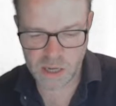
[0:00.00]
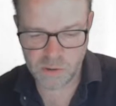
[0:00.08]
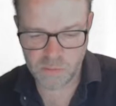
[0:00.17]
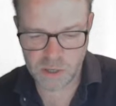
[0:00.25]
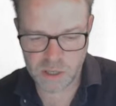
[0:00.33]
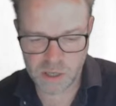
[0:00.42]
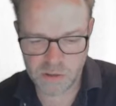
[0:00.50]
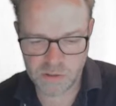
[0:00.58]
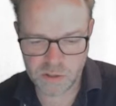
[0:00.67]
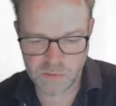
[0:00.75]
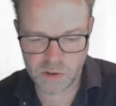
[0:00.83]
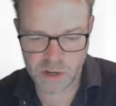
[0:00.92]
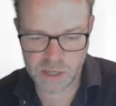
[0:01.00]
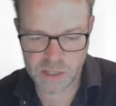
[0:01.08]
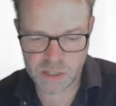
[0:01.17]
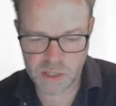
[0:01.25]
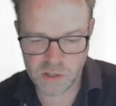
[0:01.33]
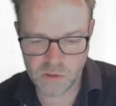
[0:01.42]
a Windows device
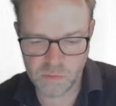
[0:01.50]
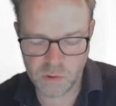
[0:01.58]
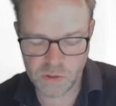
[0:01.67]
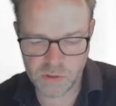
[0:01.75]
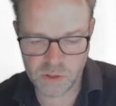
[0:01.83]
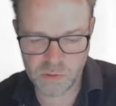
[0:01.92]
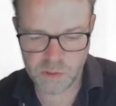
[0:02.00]
that you want to